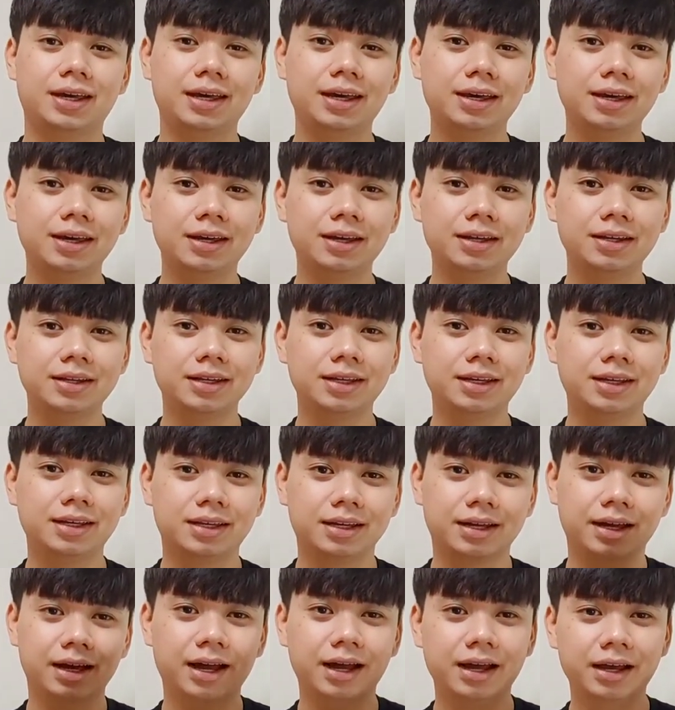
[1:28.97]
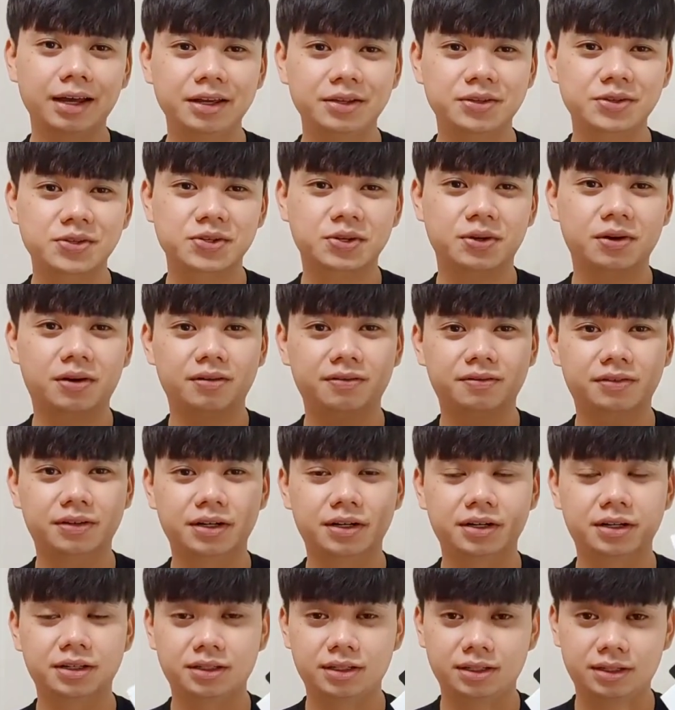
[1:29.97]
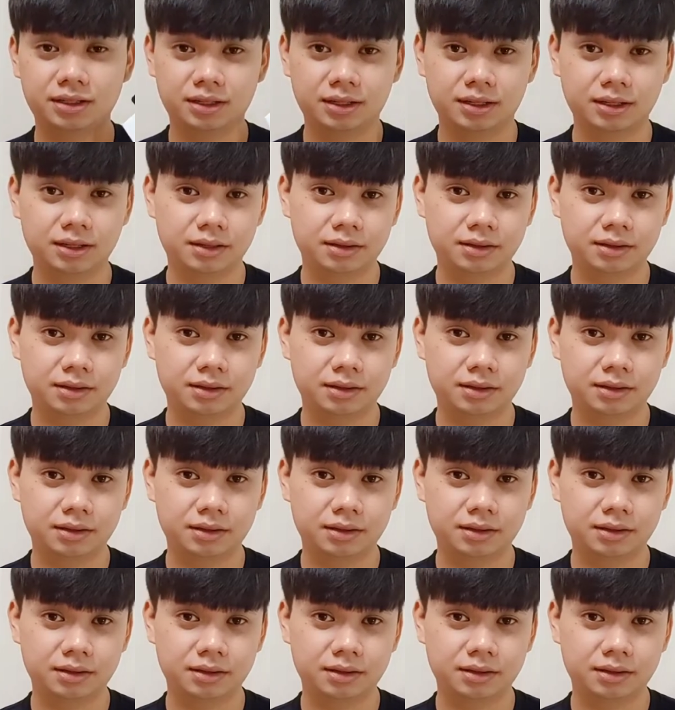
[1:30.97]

and I discovered